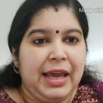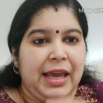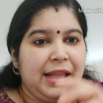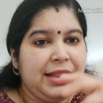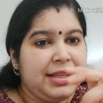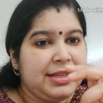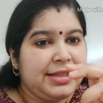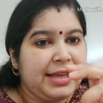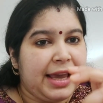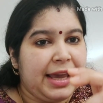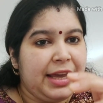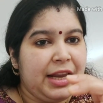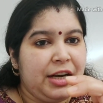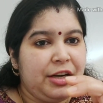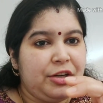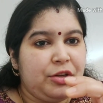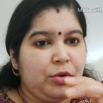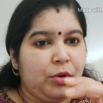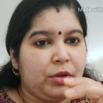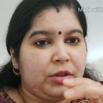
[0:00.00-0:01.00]
In this A
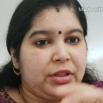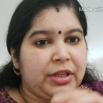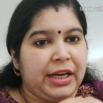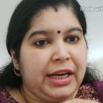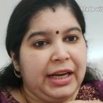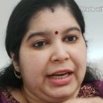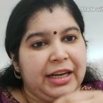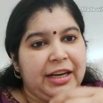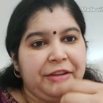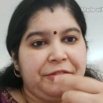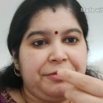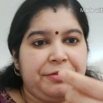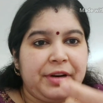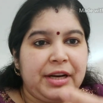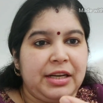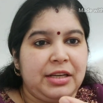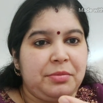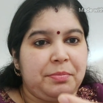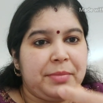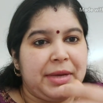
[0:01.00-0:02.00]
L two O three,
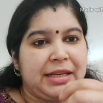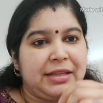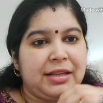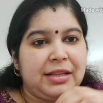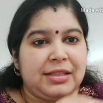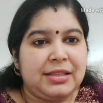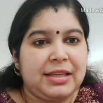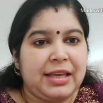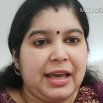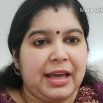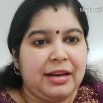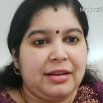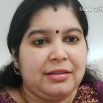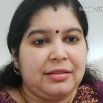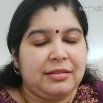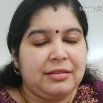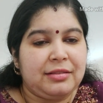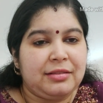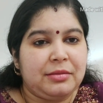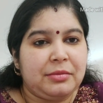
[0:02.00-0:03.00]
different metals
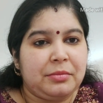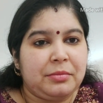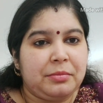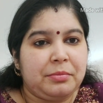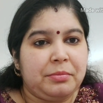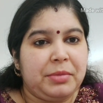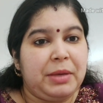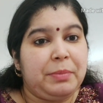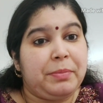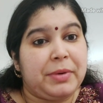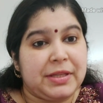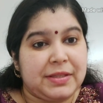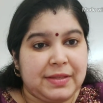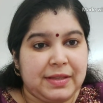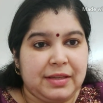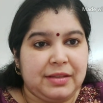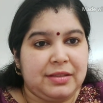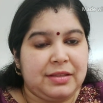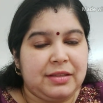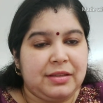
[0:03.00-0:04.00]
can be
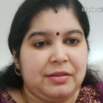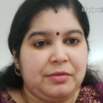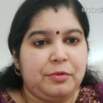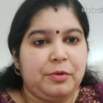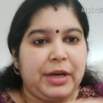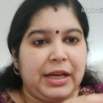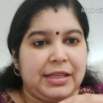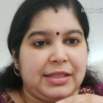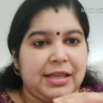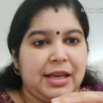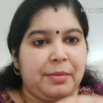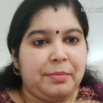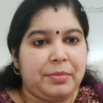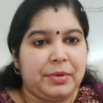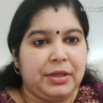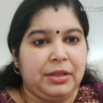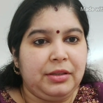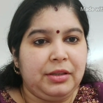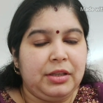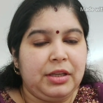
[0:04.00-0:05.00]
present. For
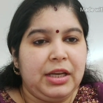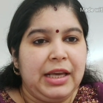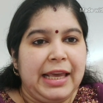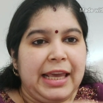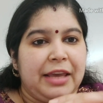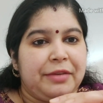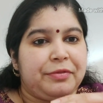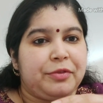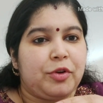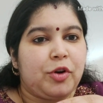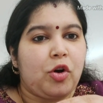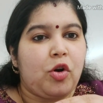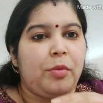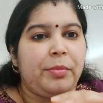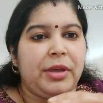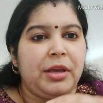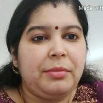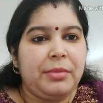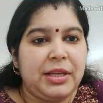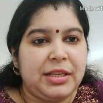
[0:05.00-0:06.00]
example, if
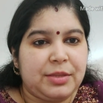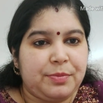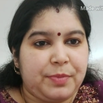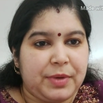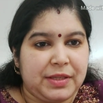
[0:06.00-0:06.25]
chromium is